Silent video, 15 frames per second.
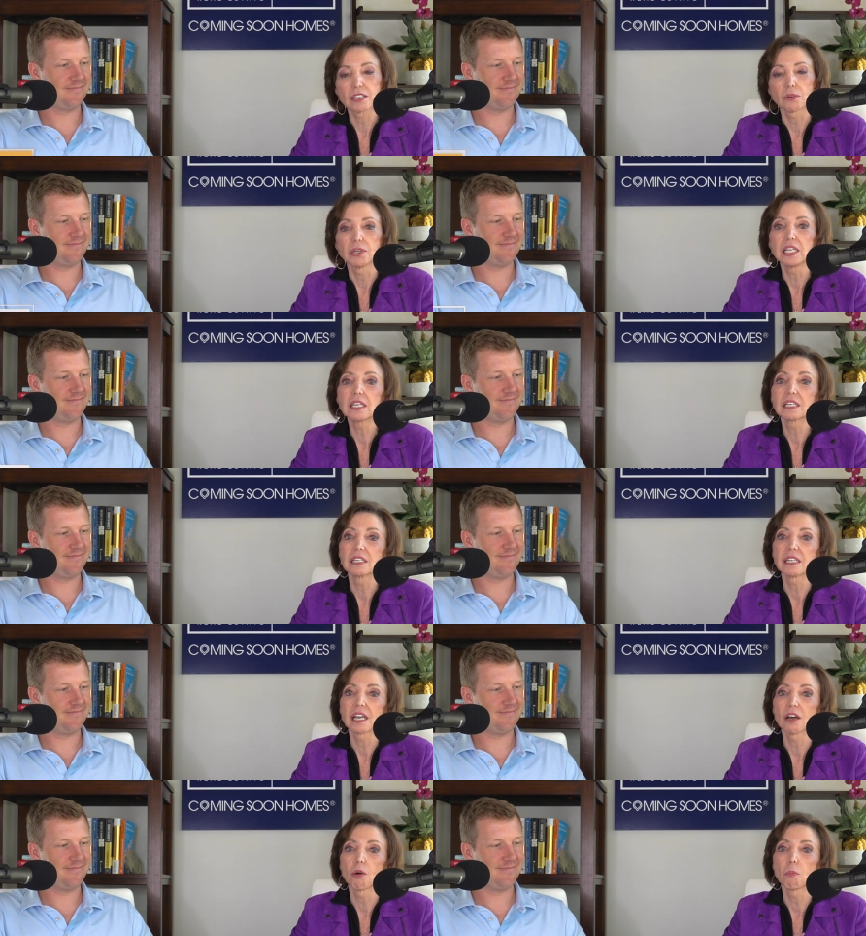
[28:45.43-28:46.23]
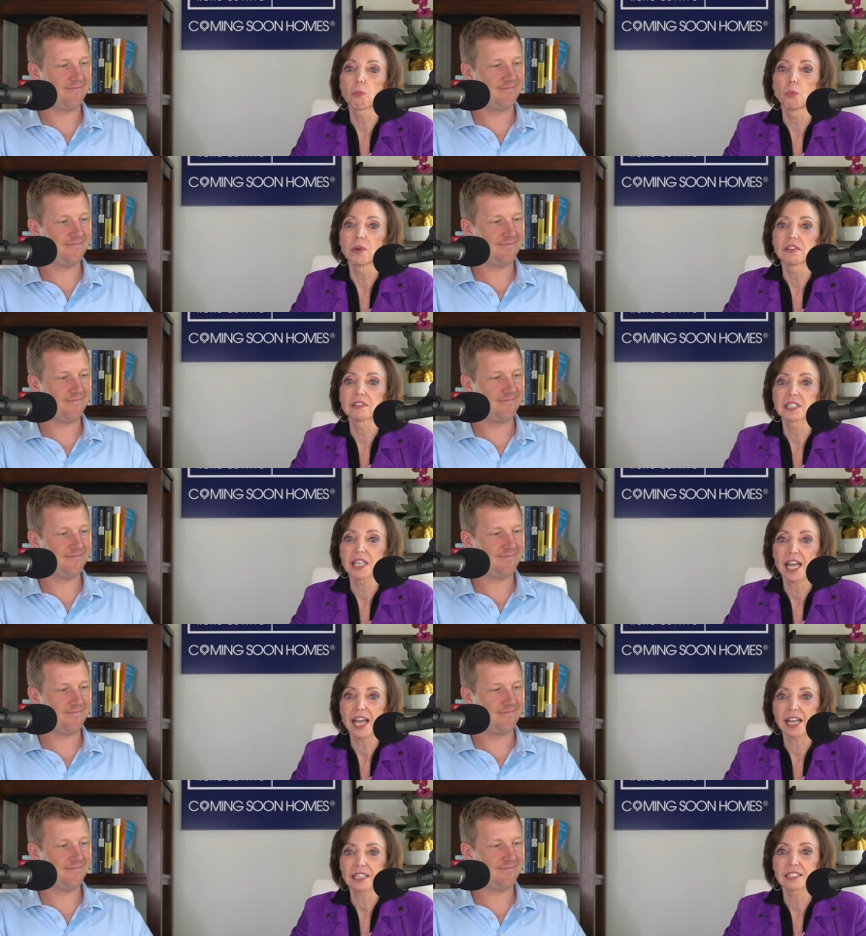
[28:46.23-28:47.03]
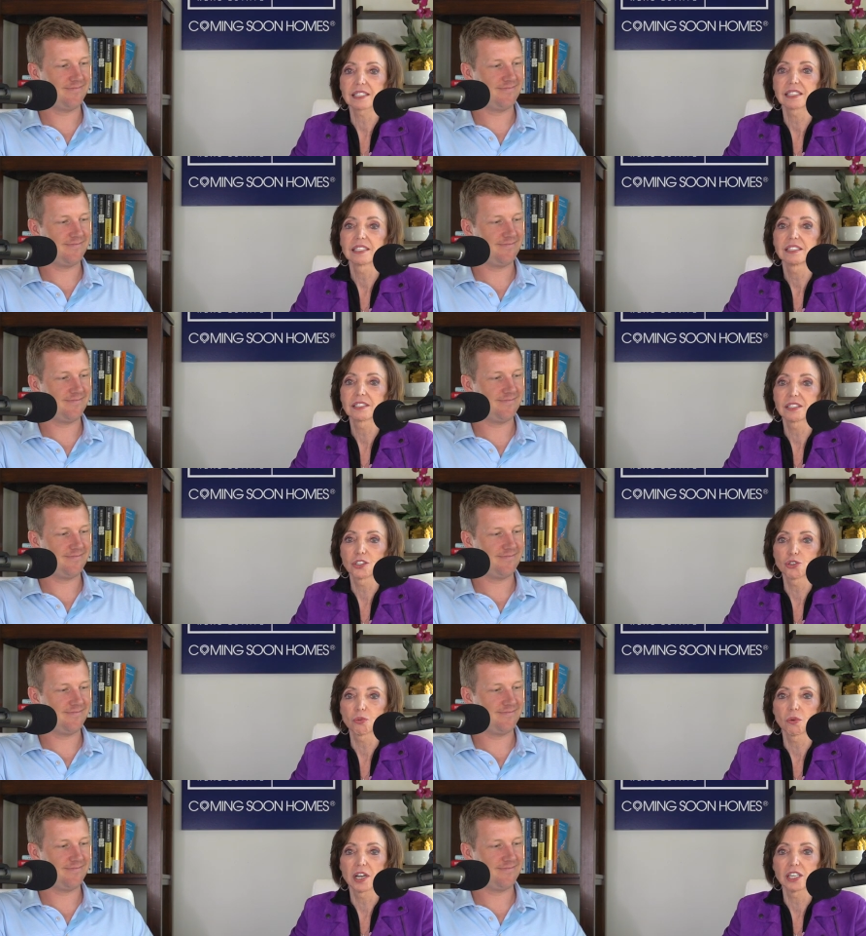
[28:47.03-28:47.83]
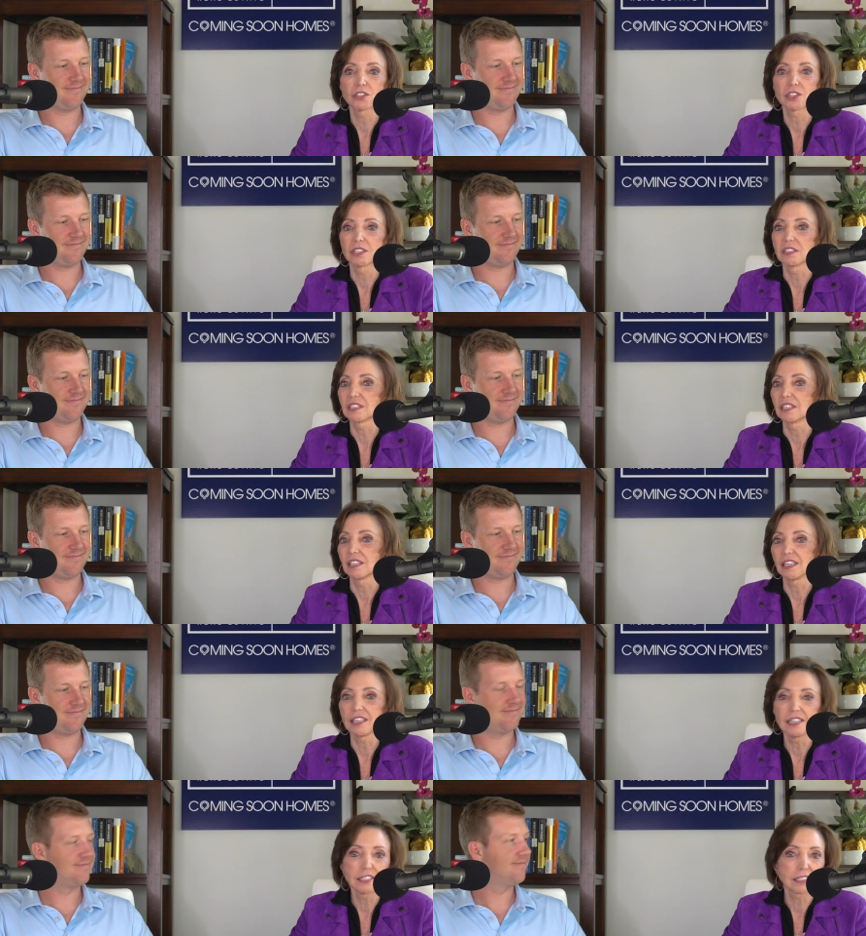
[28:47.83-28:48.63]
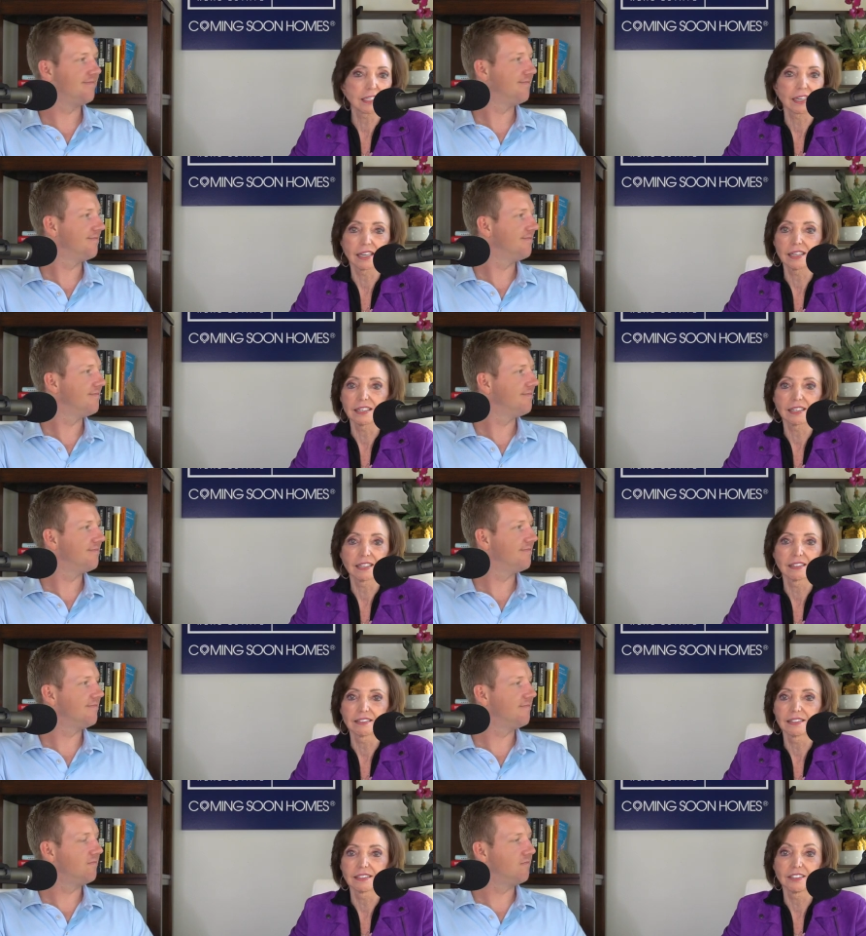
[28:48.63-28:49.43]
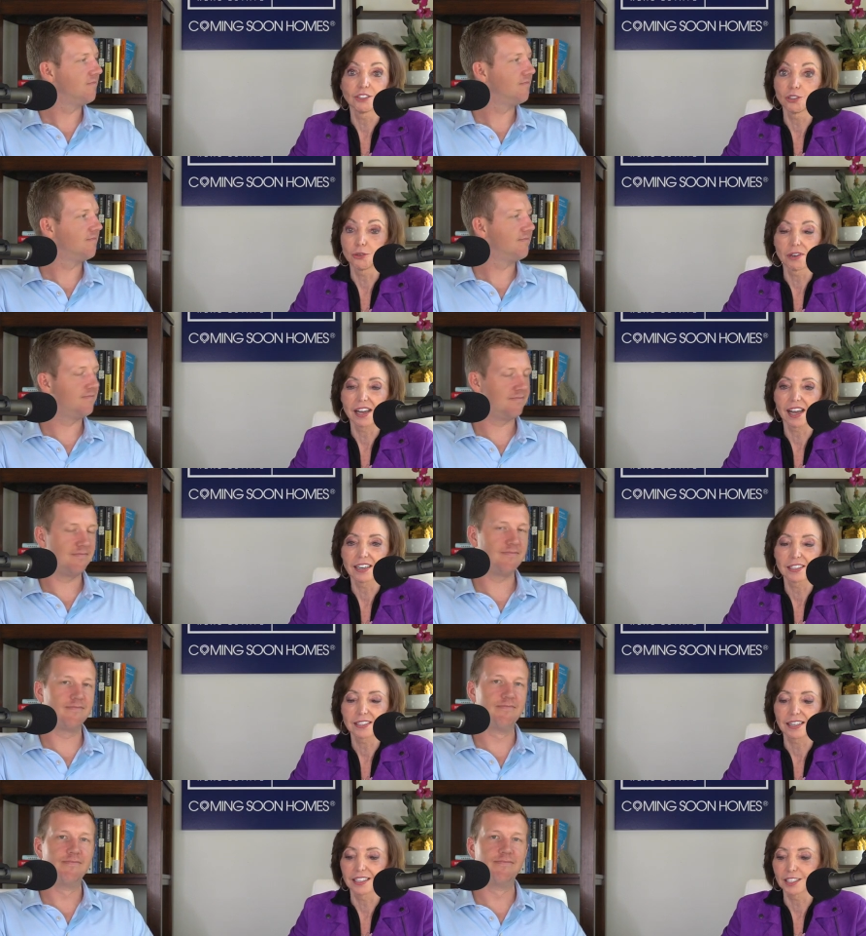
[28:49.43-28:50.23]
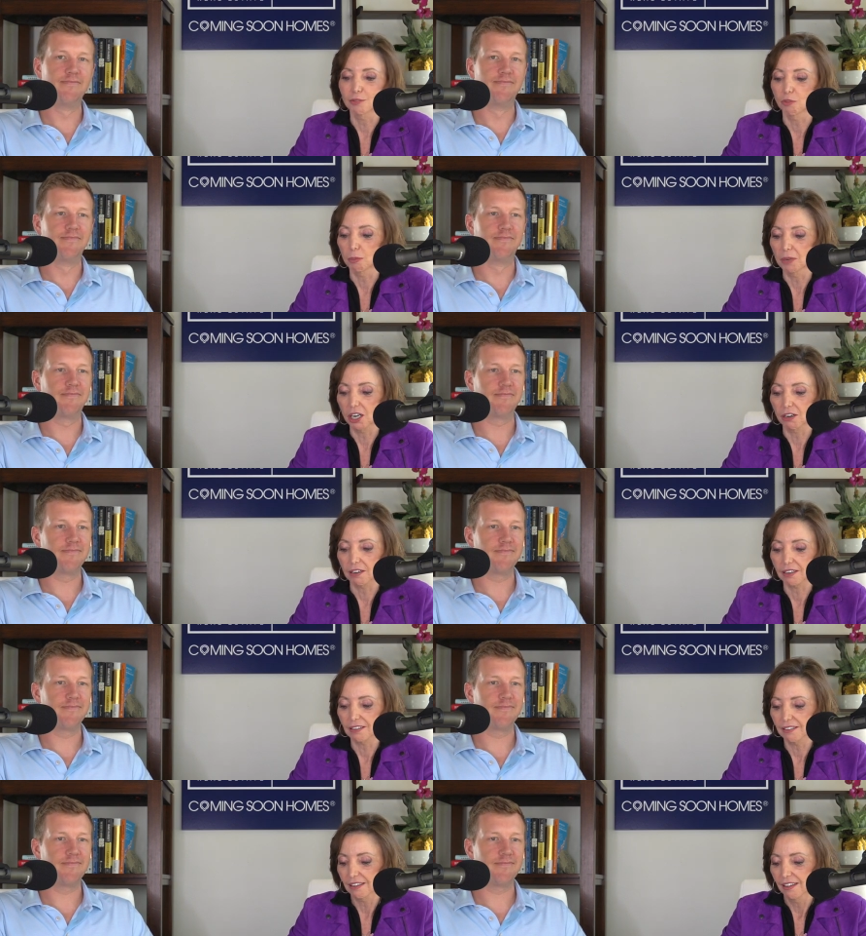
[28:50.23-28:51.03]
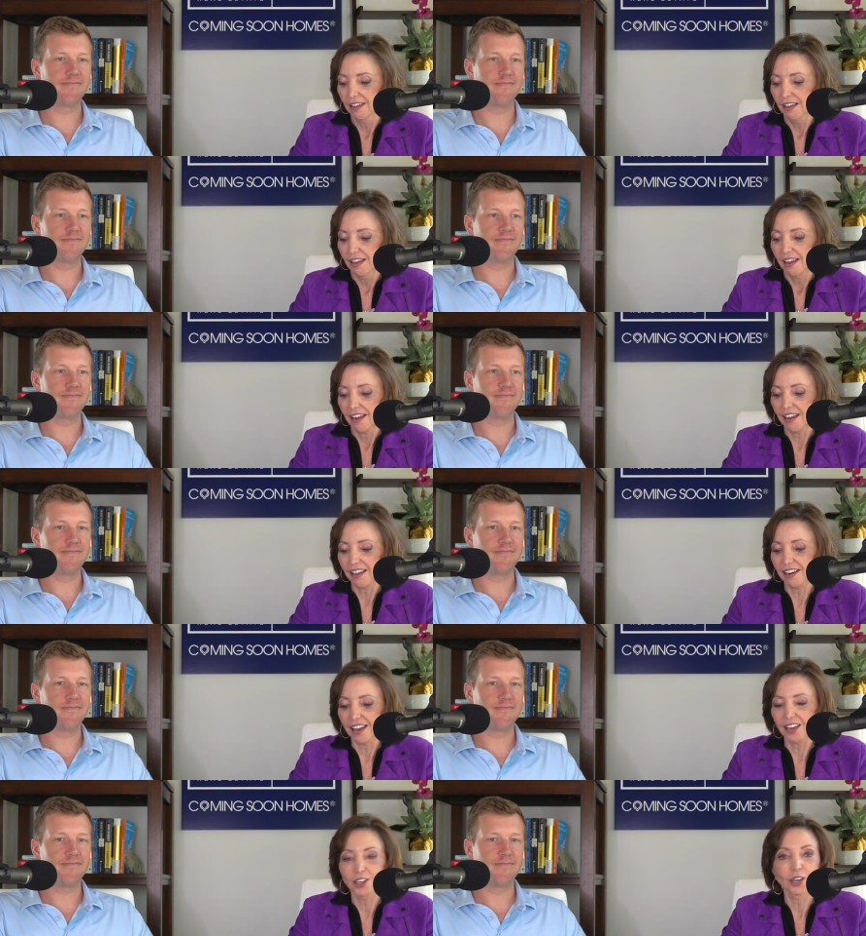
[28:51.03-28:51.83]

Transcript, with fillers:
Speaker 1: So he can help with tax situations in any state in the United States of America. And I'd